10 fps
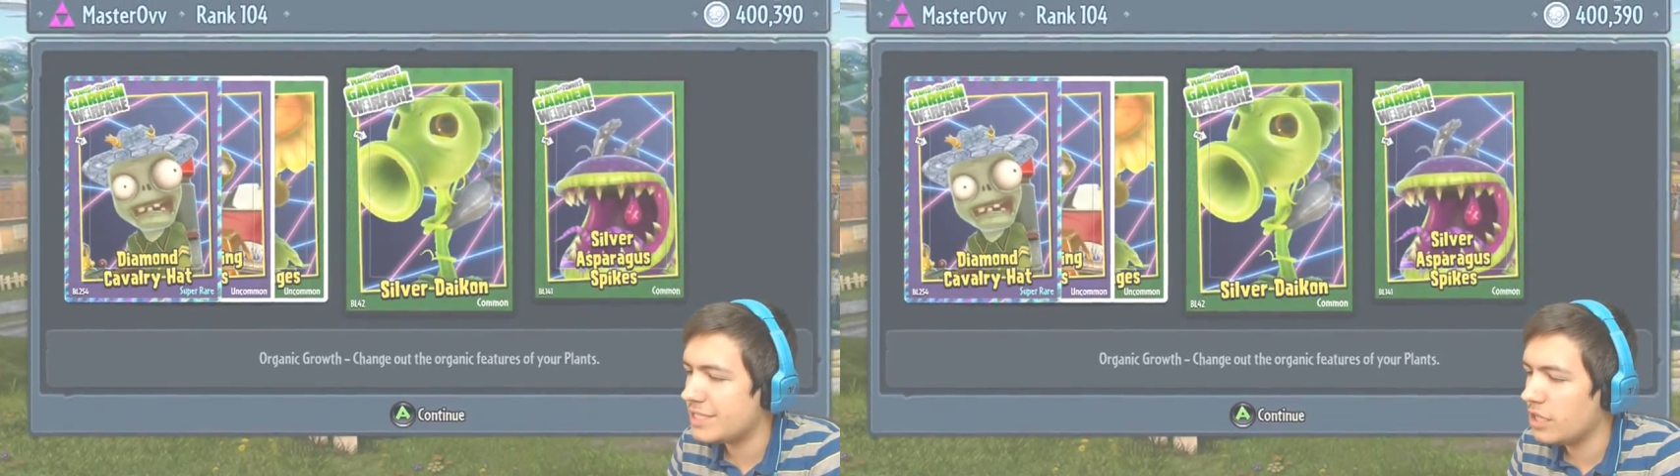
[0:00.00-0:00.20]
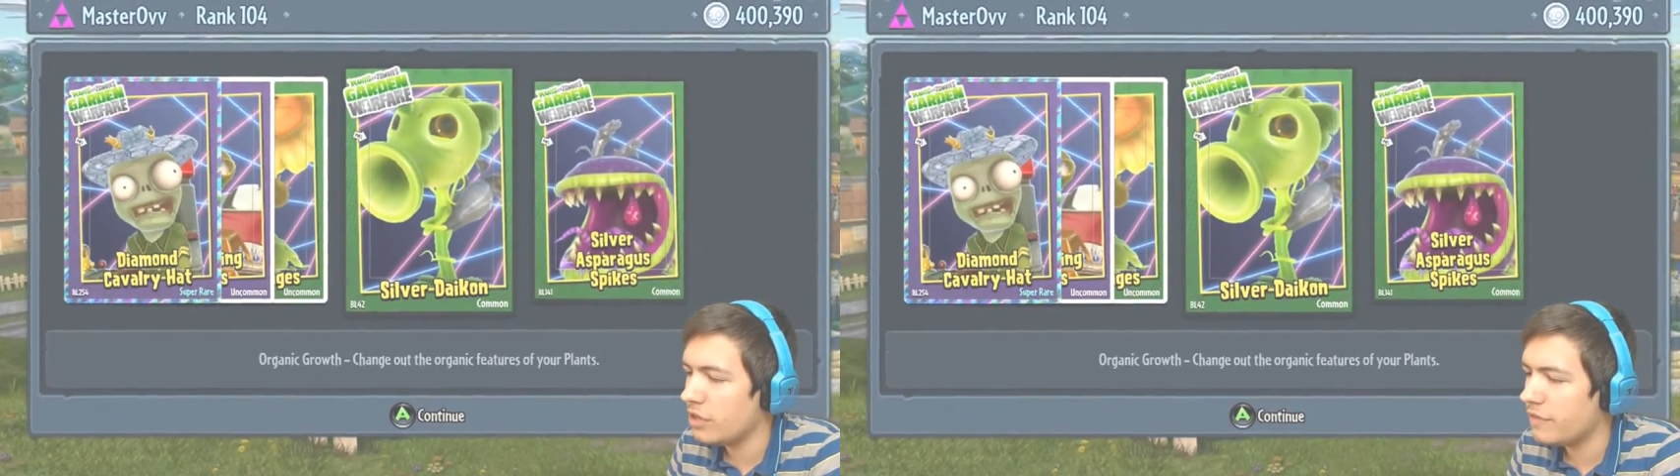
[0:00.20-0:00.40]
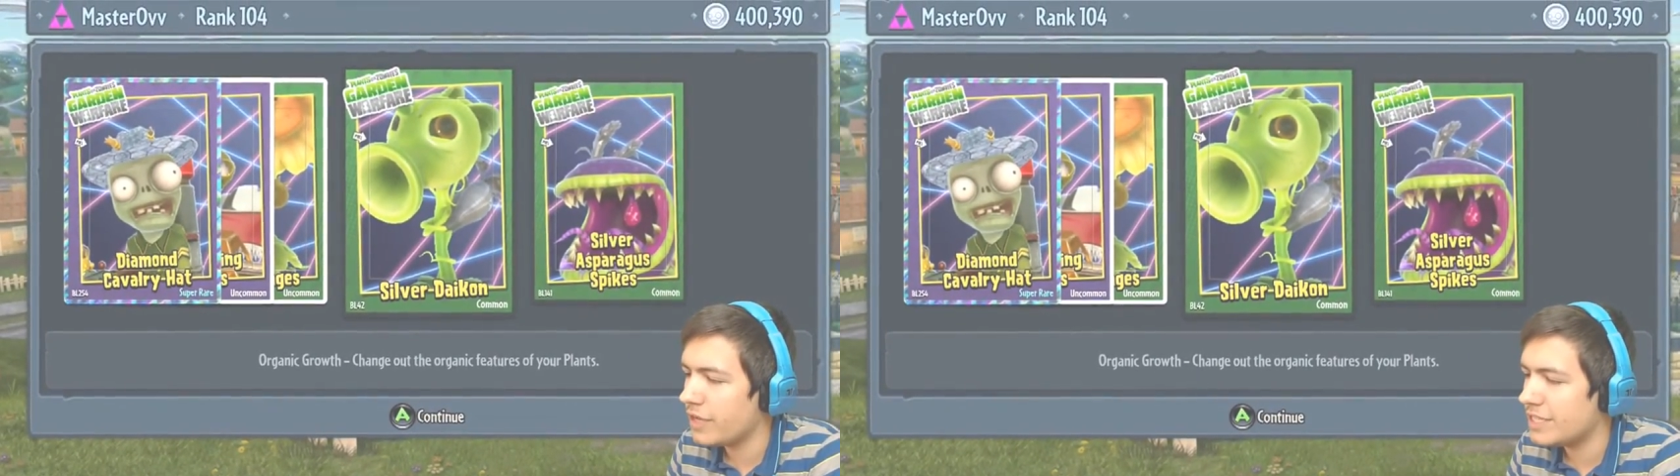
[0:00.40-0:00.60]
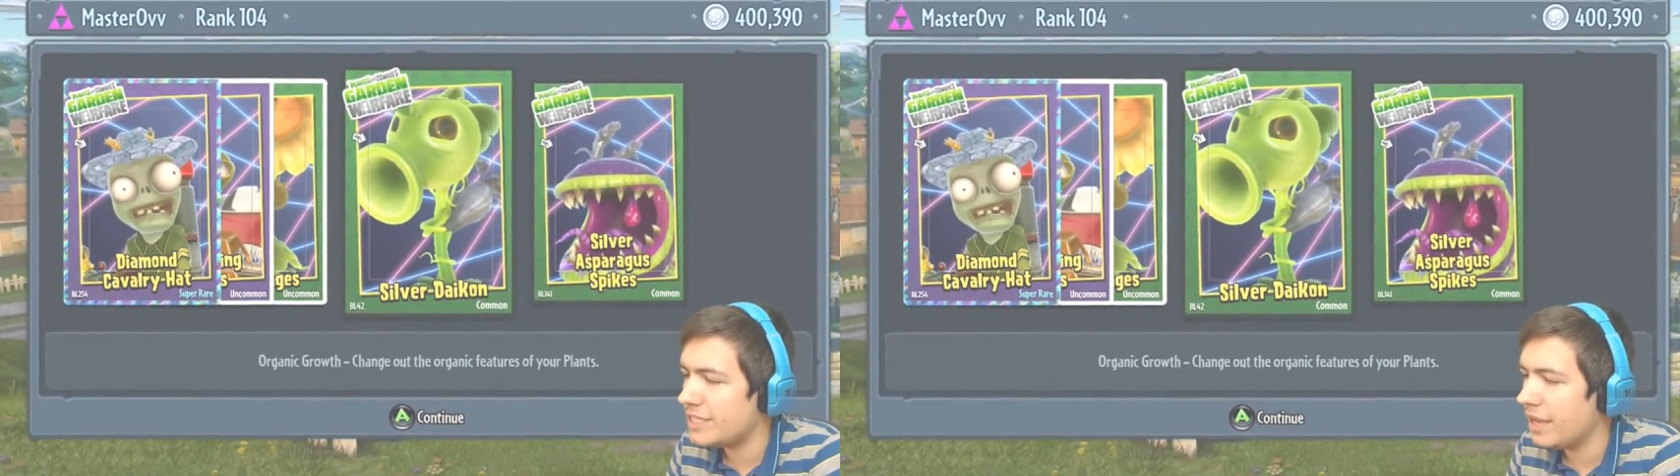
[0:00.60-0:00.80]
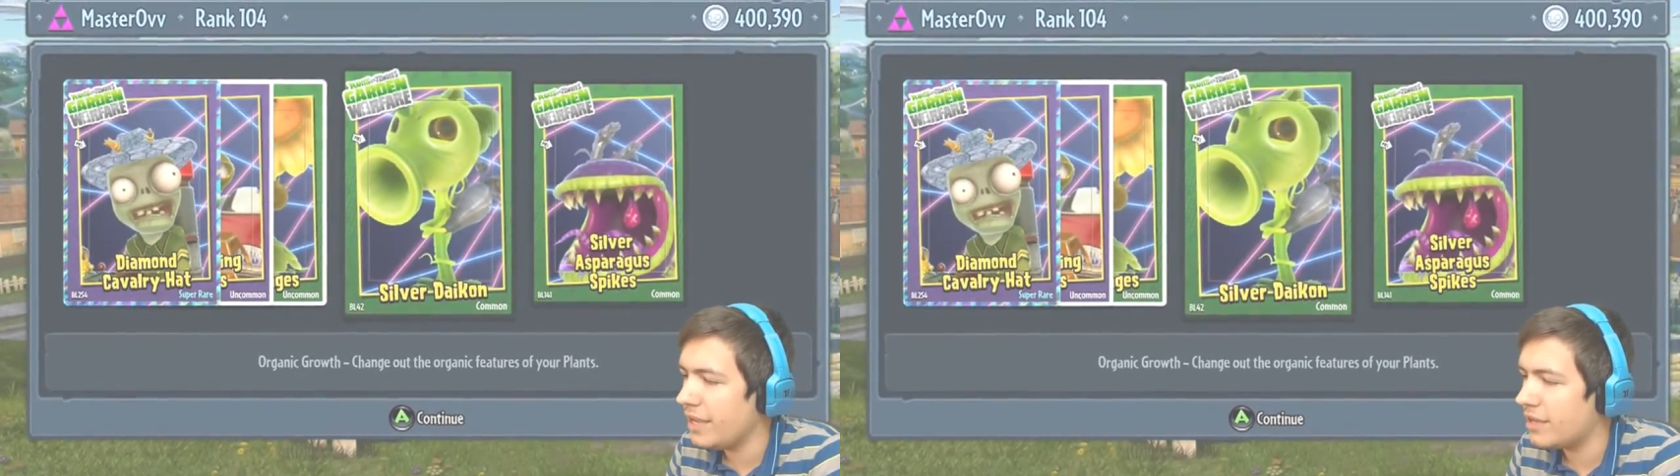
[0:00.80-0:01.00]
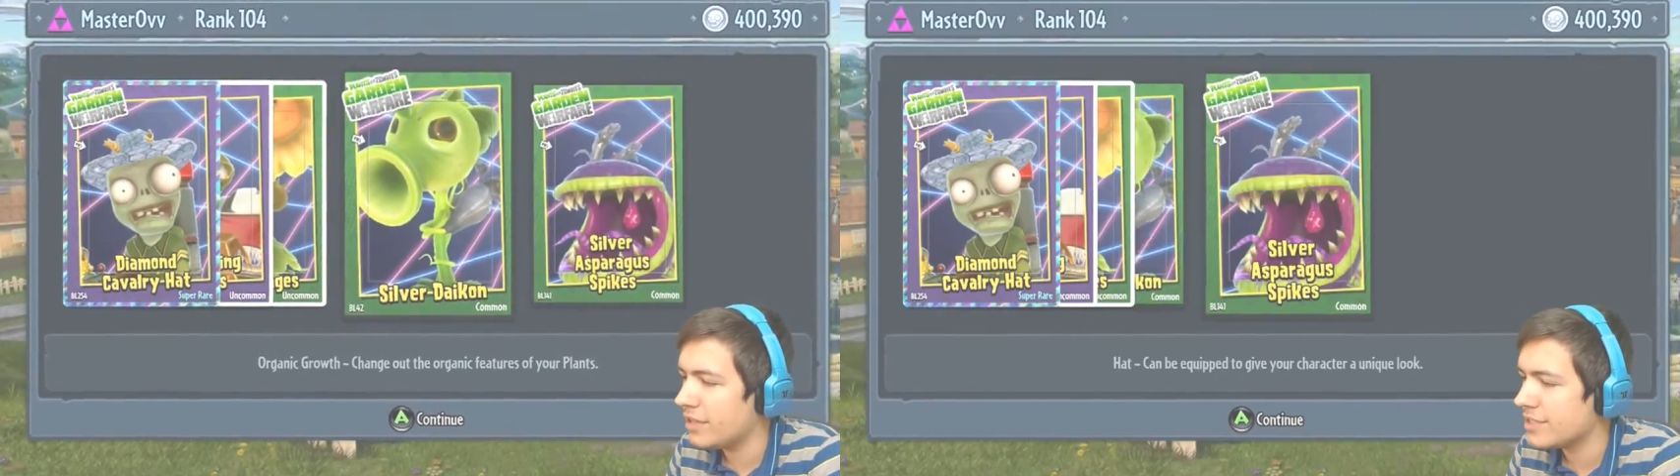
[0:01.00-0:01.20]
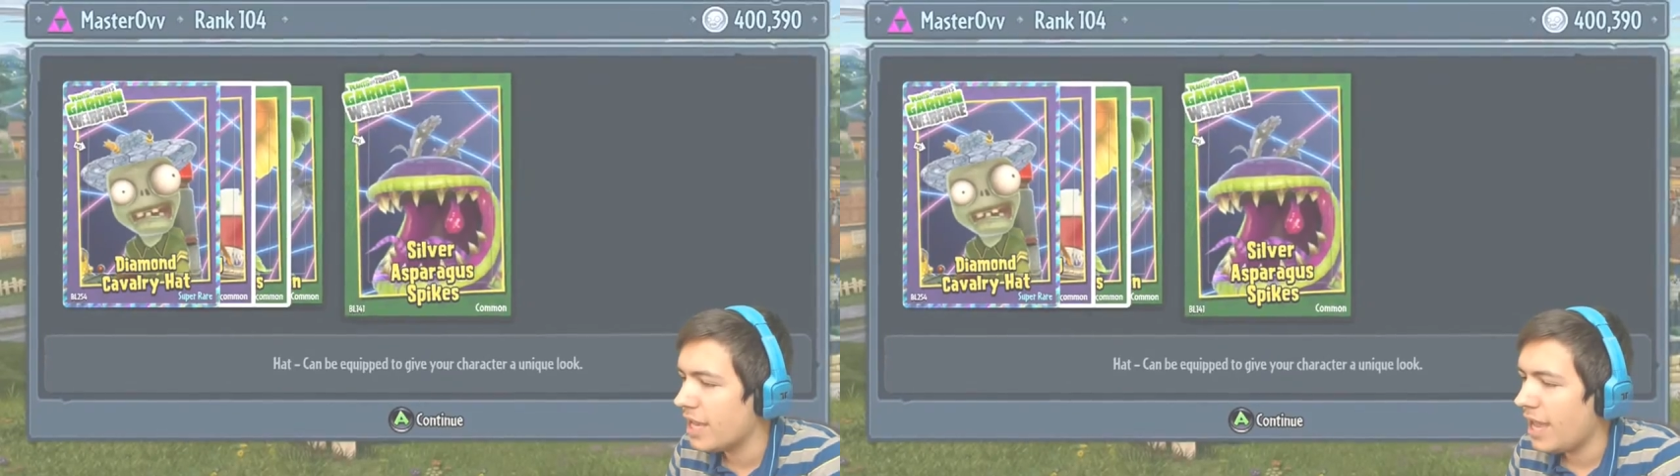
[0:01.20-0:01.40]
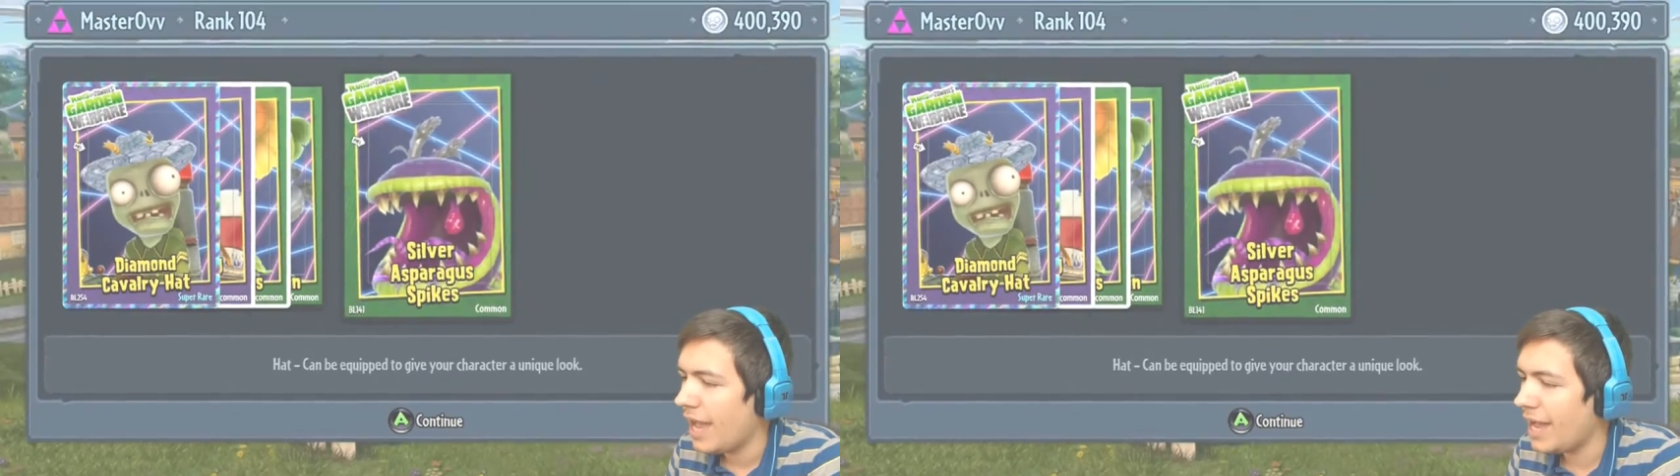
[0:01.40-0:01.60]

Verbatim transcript: silver daikons,